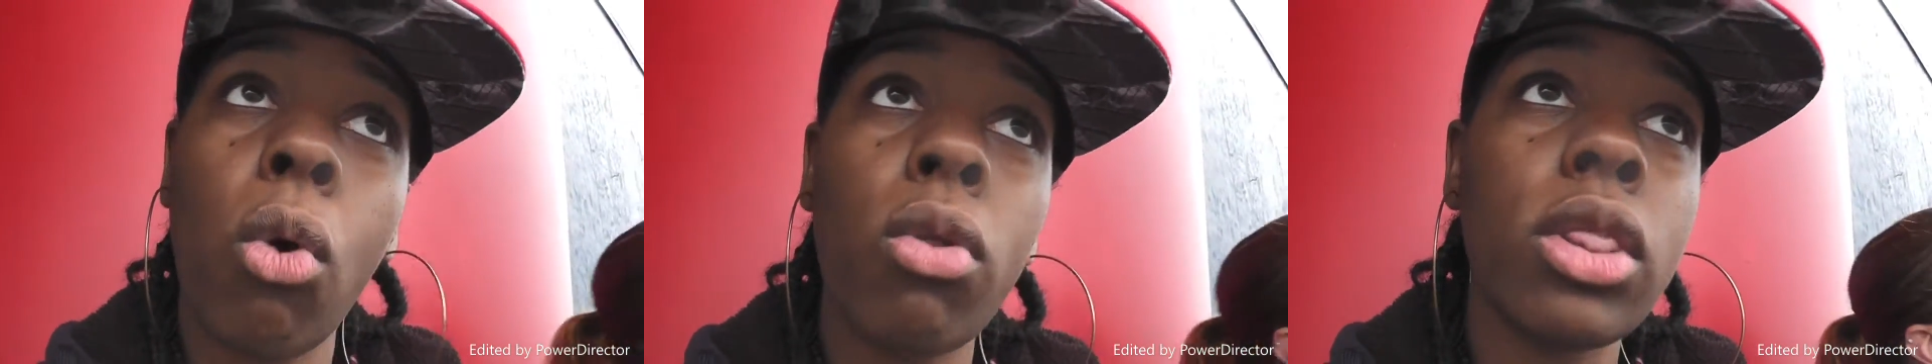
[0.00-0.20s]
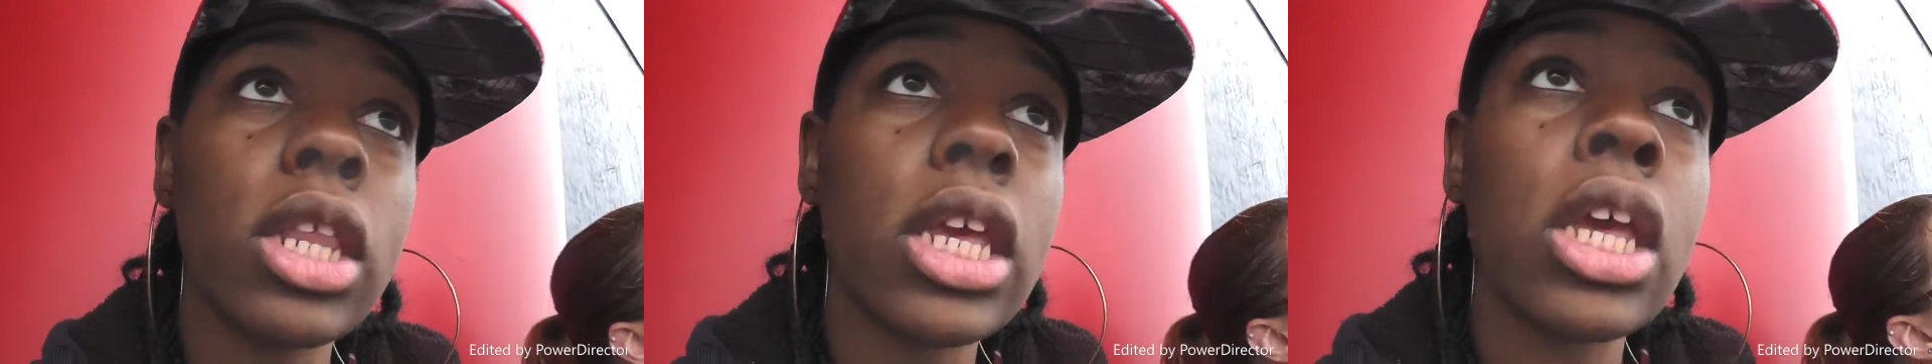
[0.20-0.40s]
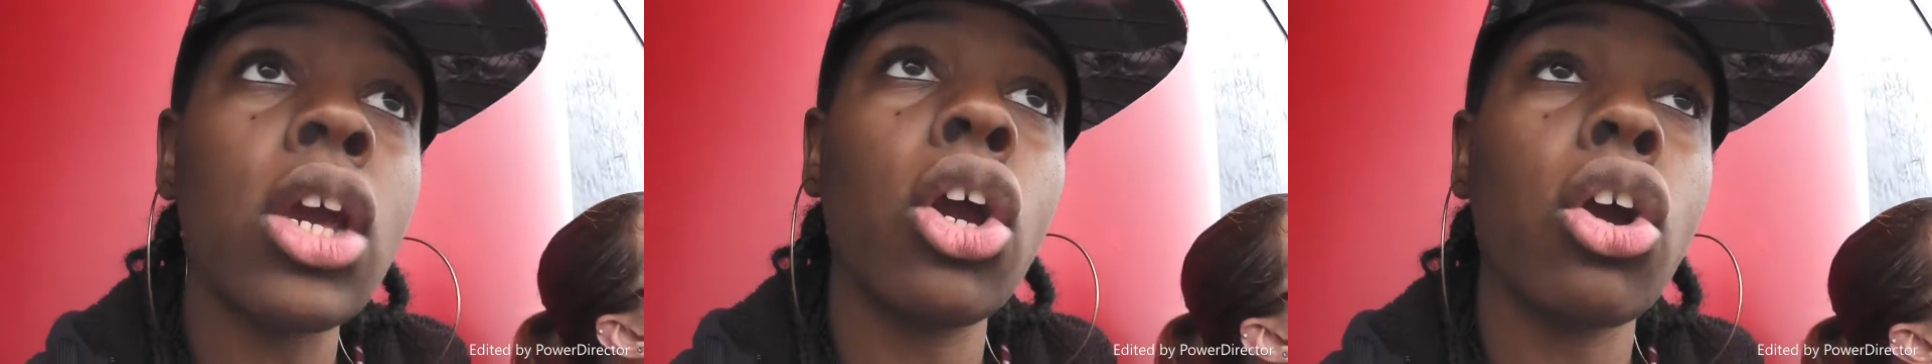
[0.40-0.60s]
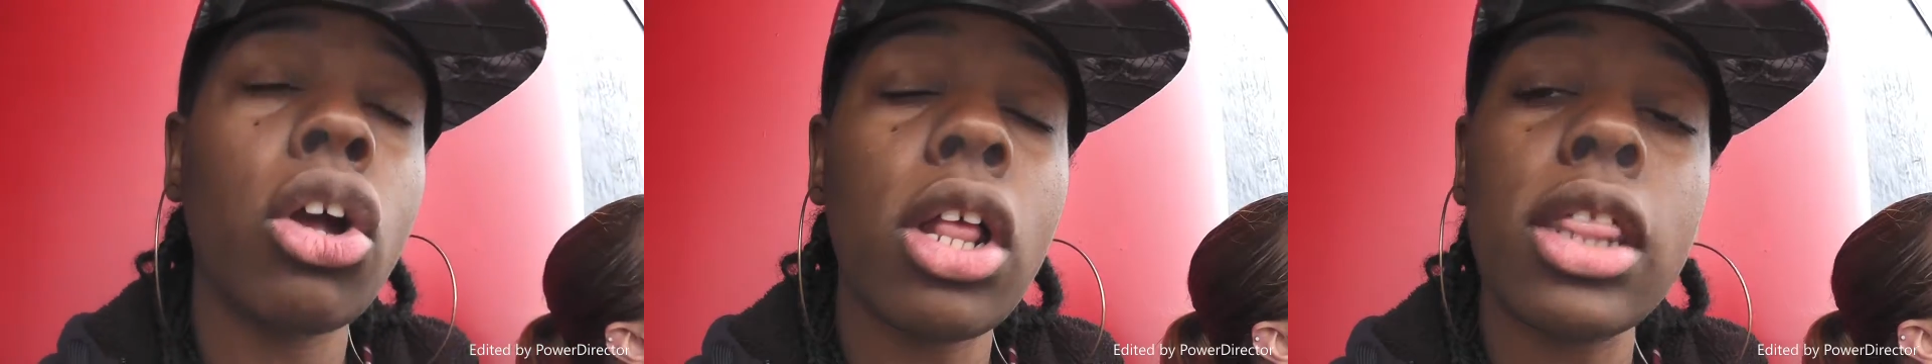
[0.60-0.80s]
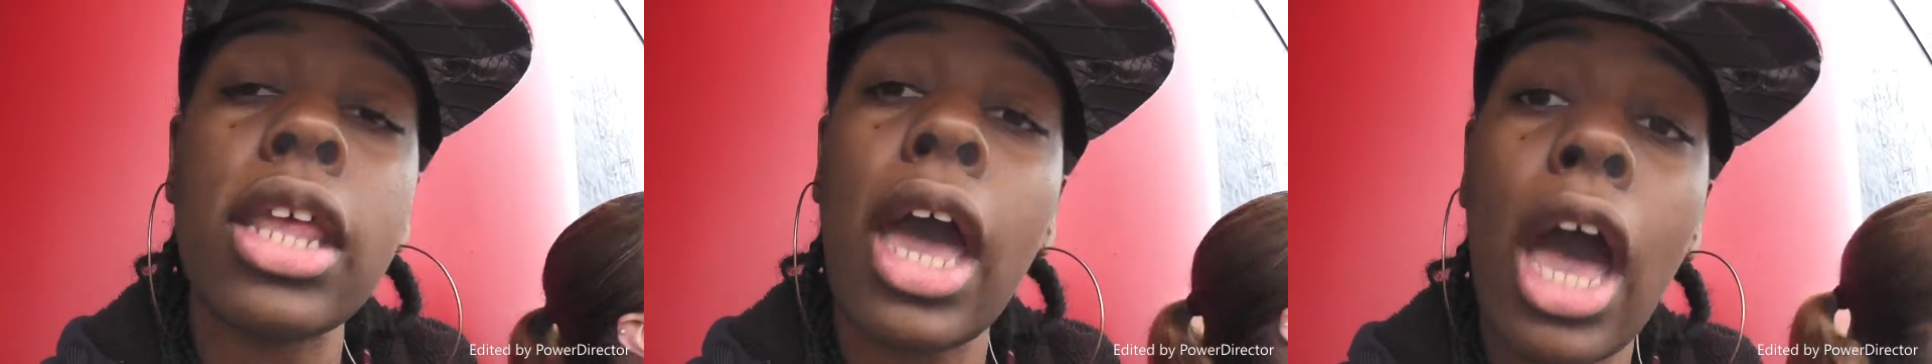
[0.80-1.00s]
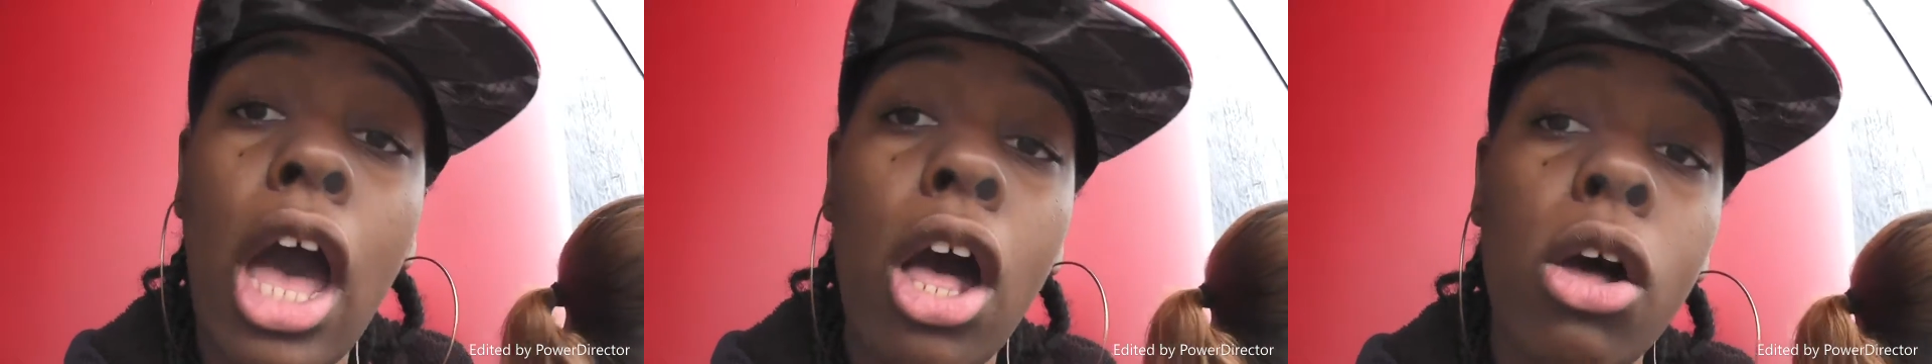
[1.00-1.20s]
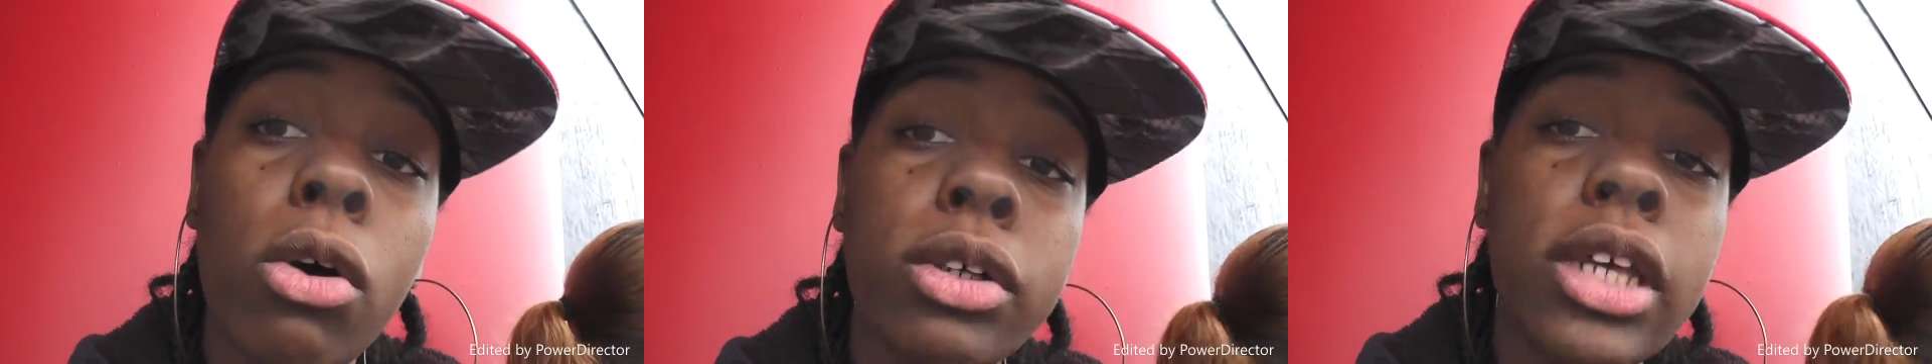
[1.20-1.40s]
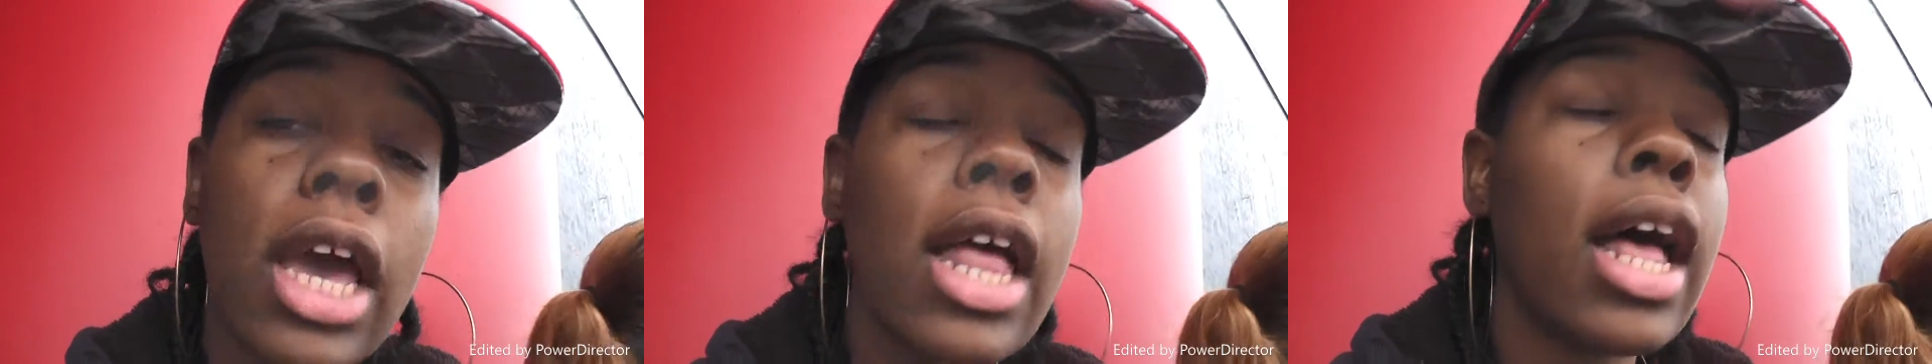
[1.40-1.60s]
only girl in my
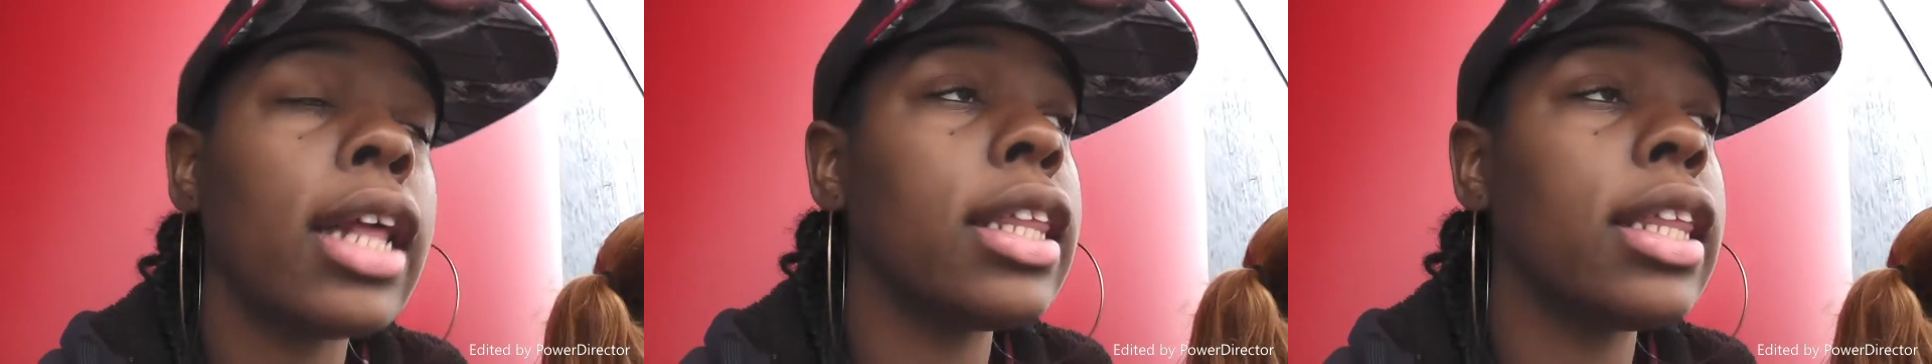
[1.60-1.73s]
house.